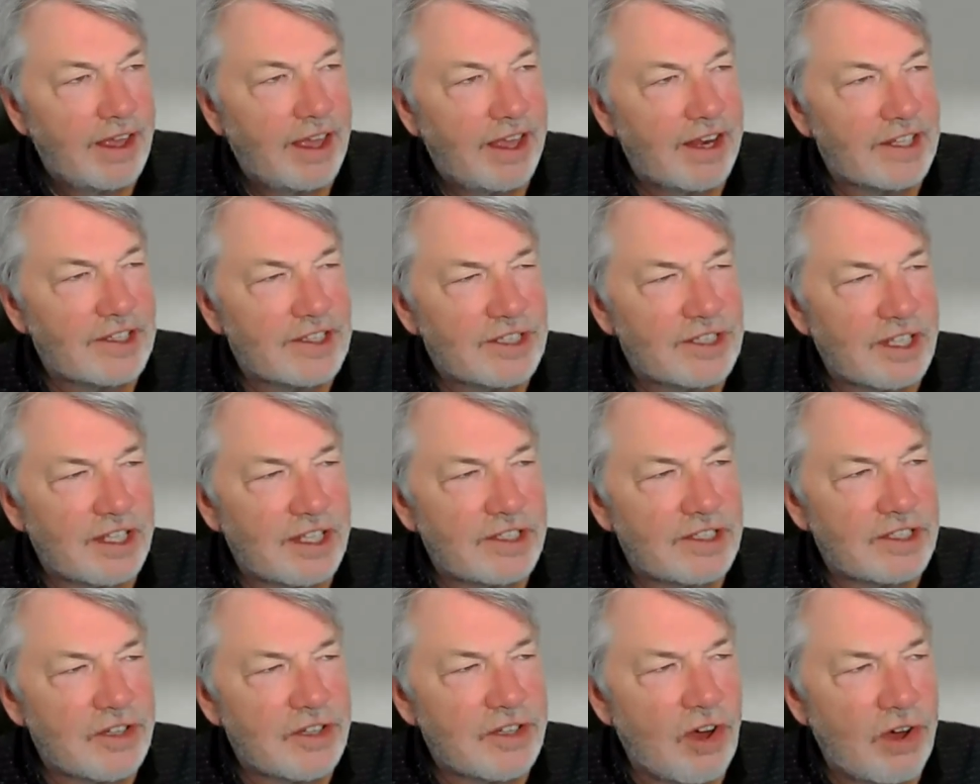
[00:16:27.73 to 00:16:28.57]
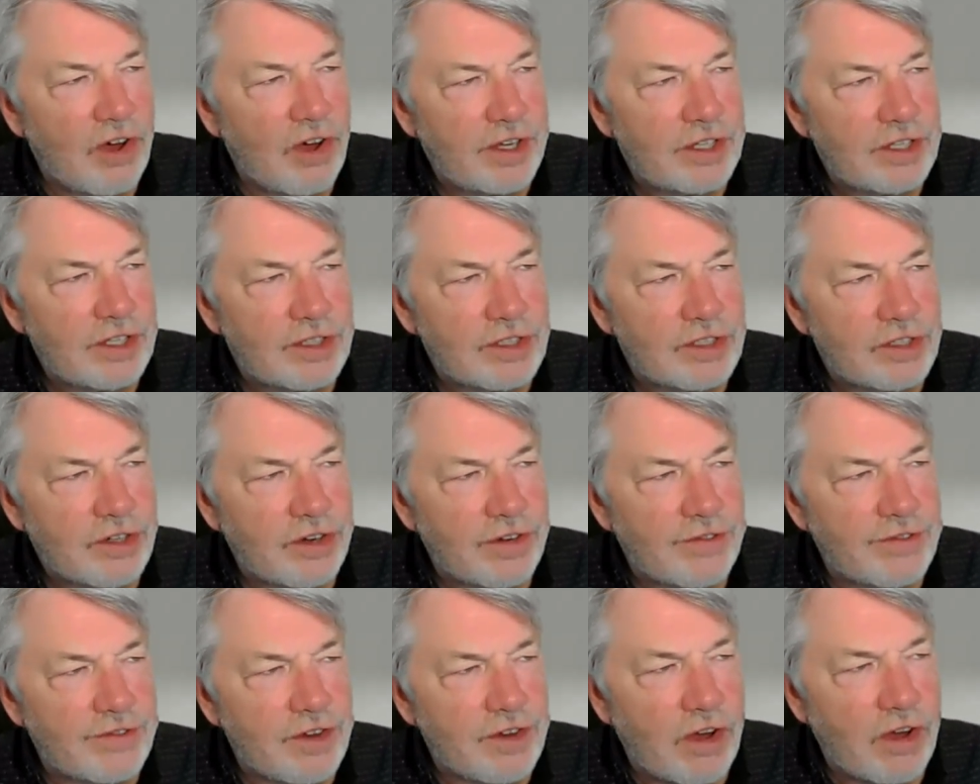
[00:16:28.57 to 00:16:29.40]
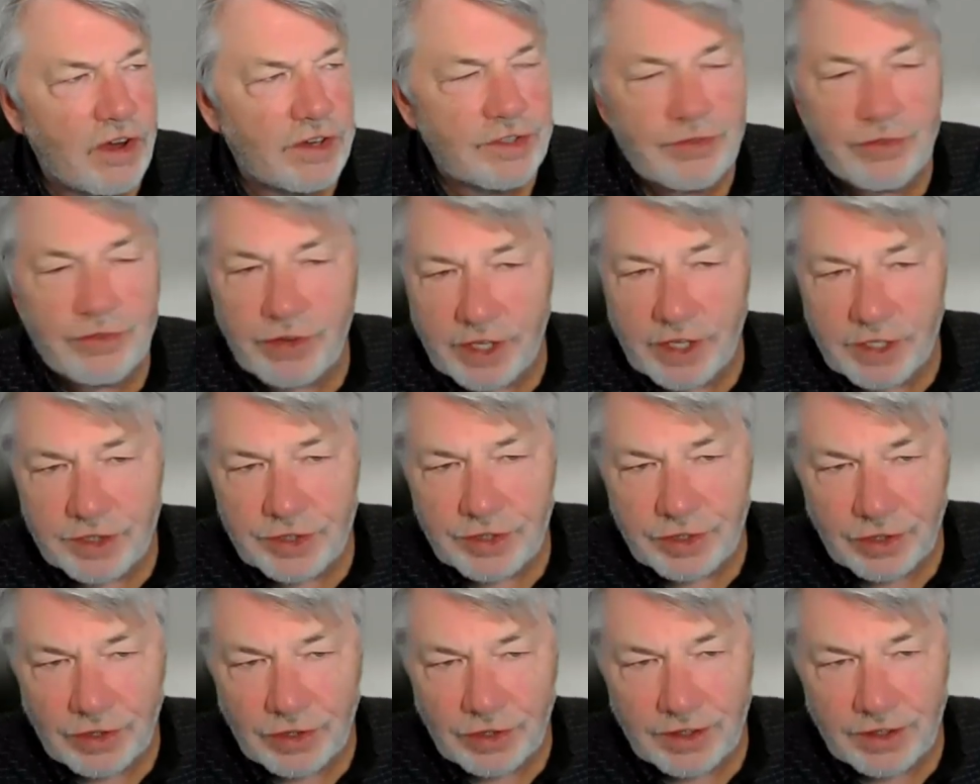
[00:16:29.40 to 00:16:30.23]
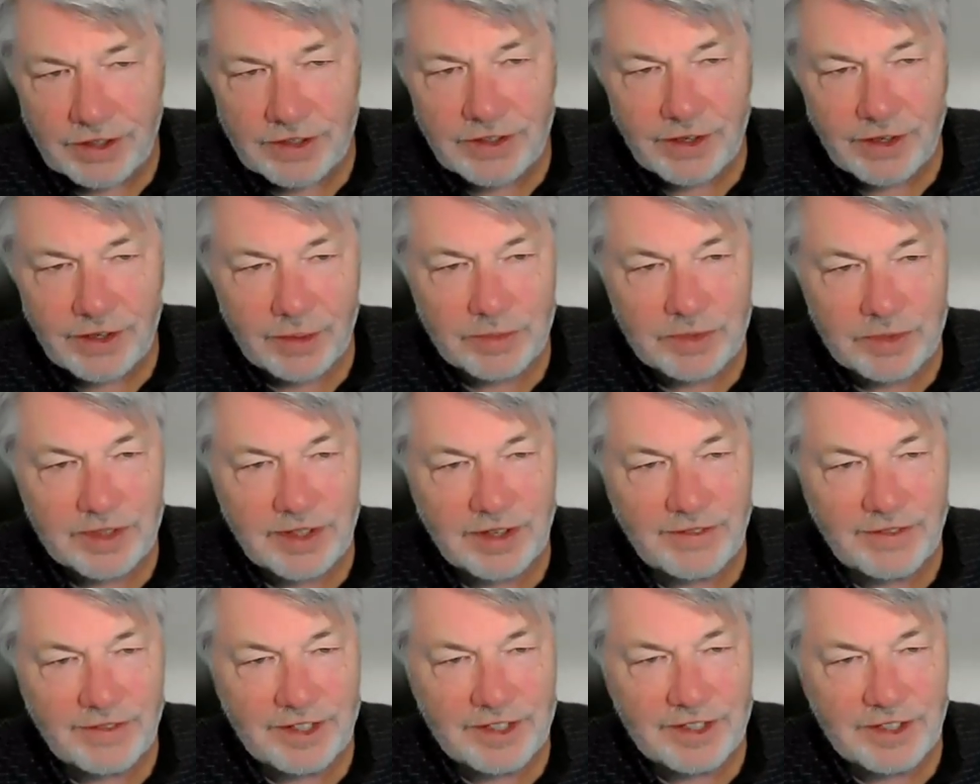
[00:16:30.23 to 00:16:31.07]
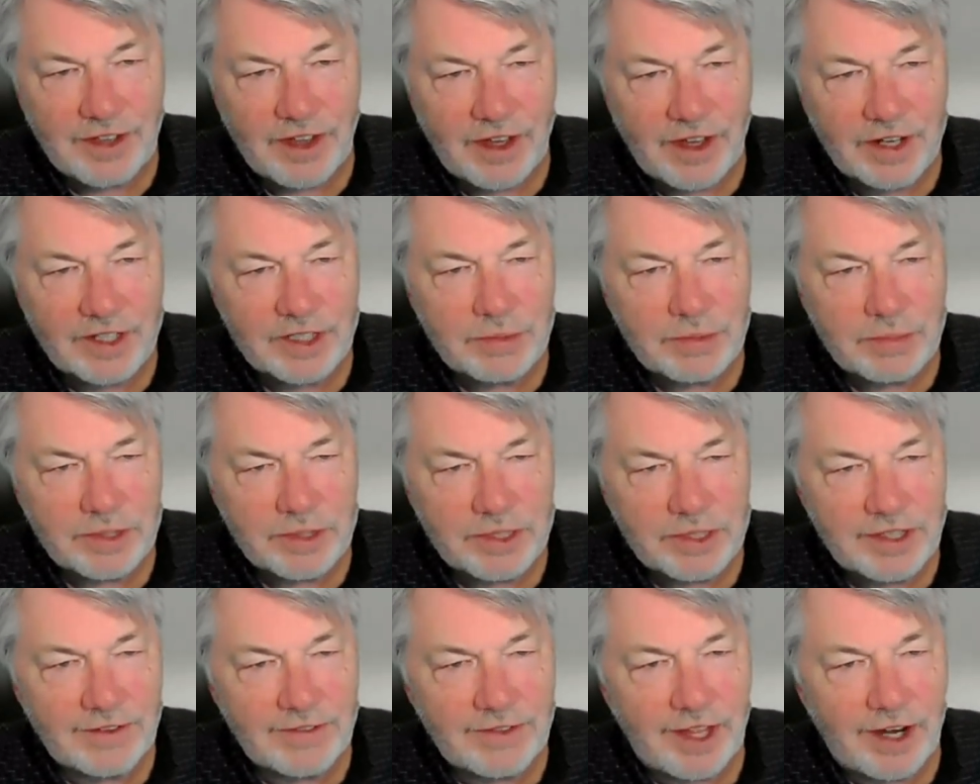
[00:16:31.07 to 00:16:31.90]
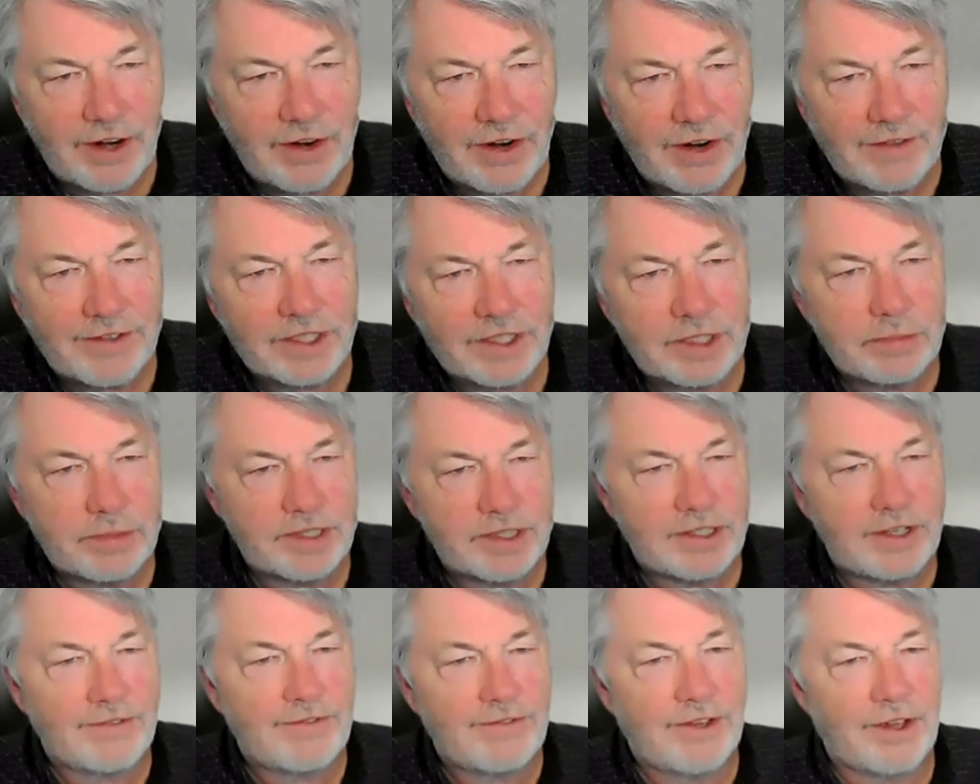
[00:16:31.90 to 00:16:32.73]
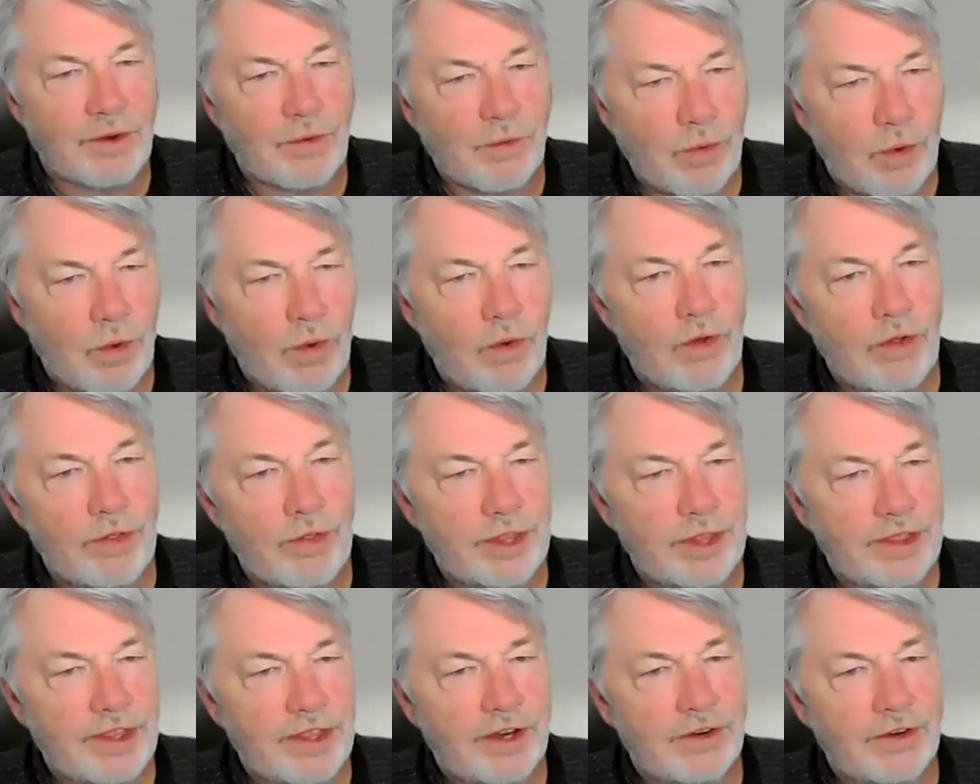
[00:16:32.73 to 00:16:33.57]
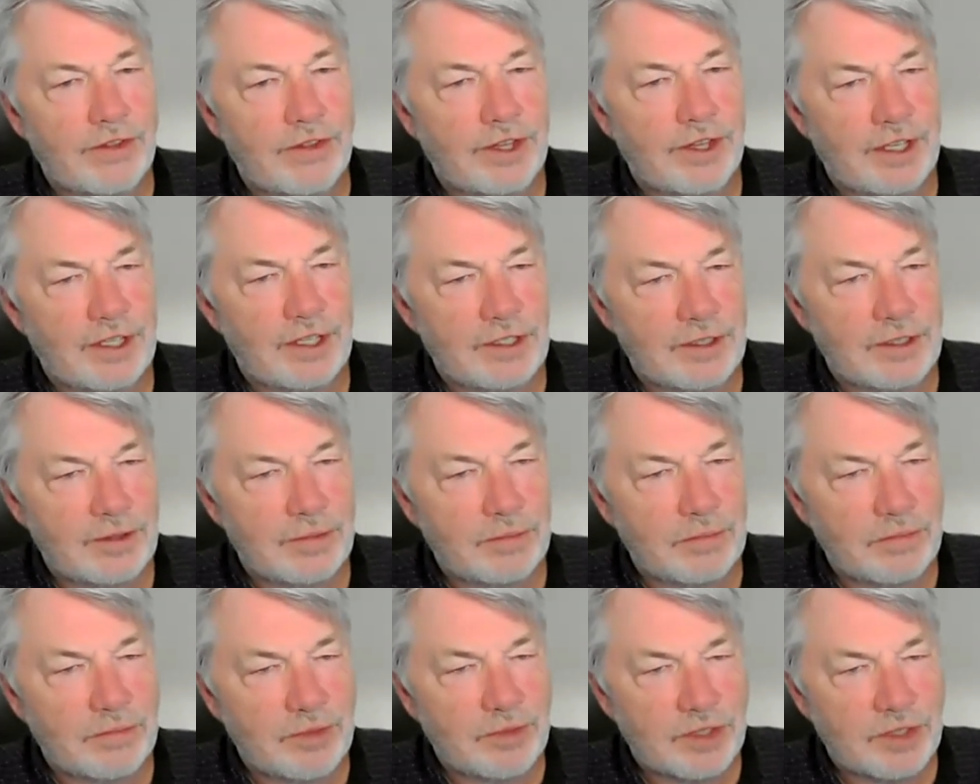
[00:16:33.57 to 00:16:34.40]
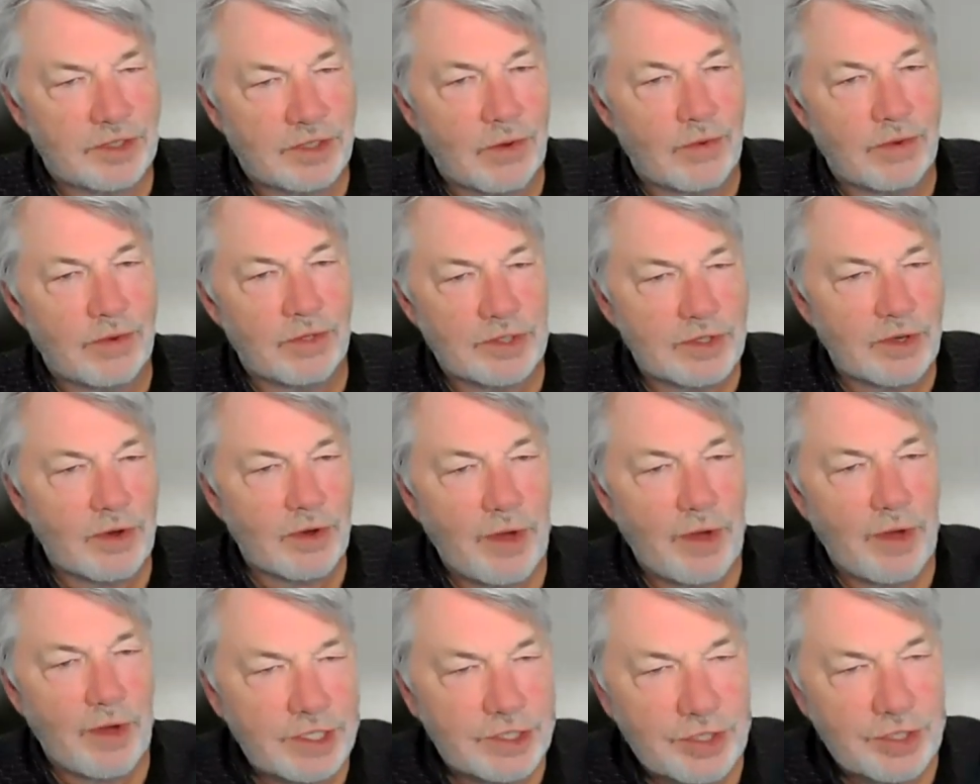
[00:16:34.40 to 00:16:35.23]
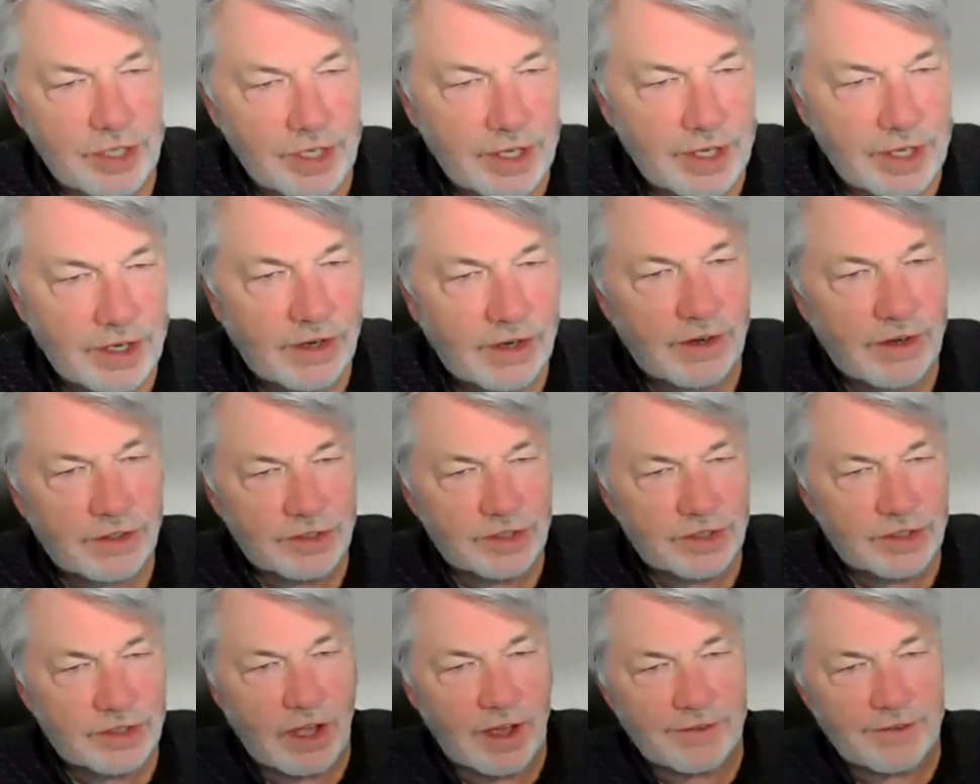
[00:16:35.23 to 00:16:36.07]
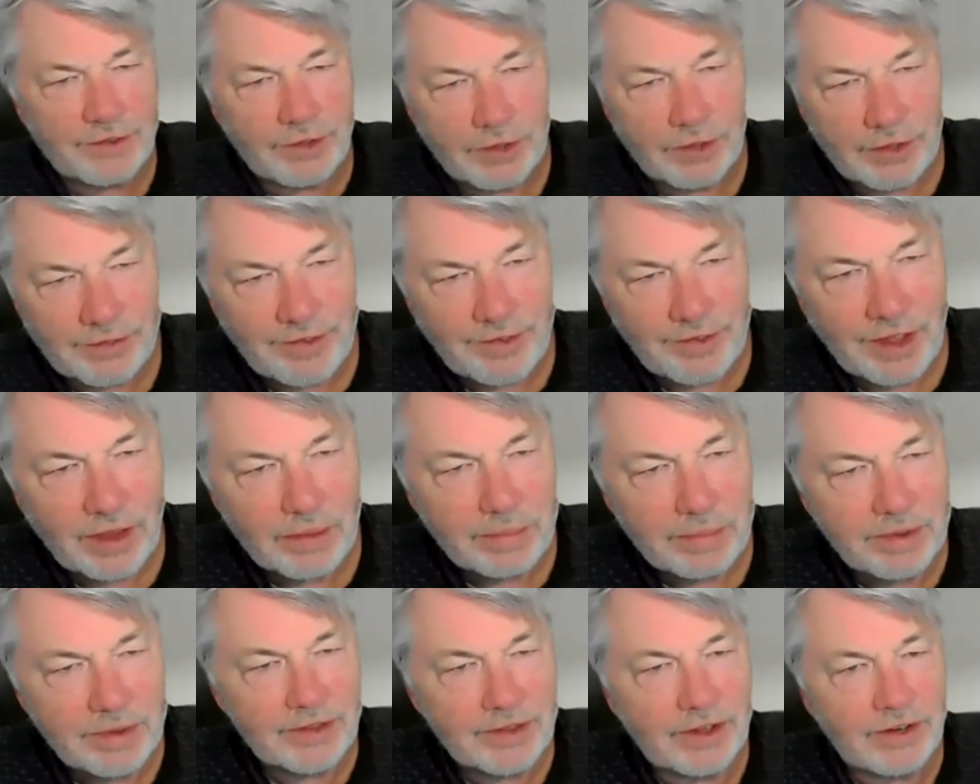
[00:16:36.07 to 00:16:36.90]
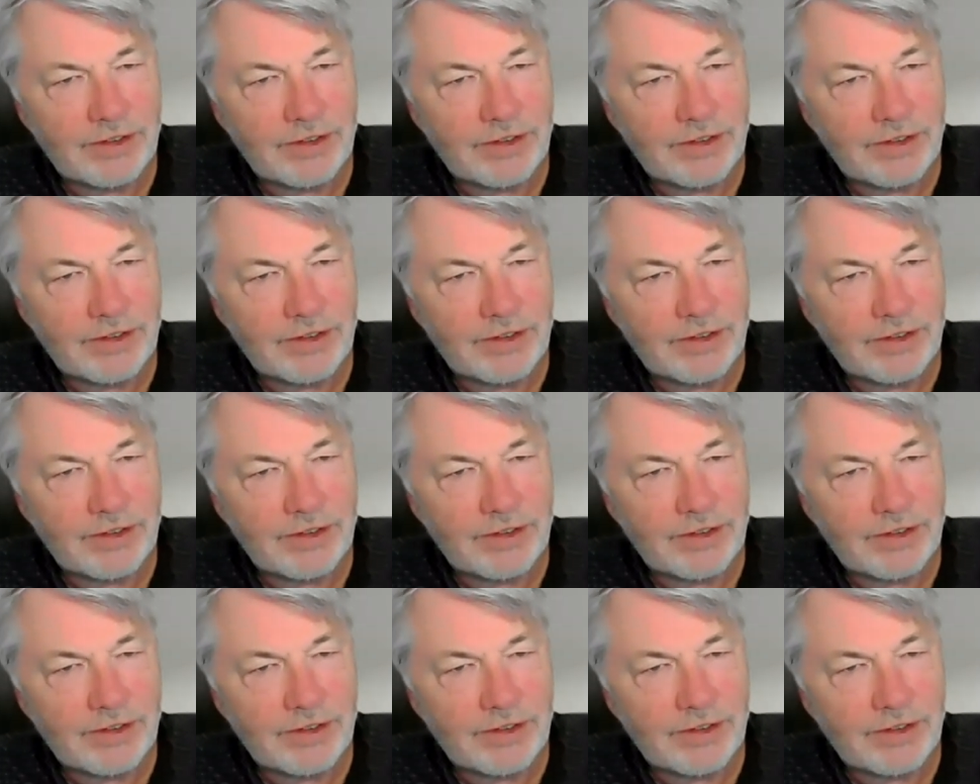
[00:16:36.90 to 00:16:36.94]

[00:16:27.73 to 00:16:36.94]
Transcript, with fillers: and it's it's non sort of non-traditional in terms of it's not a specific they don't have a specific role that they're the so and so engineer or software developer.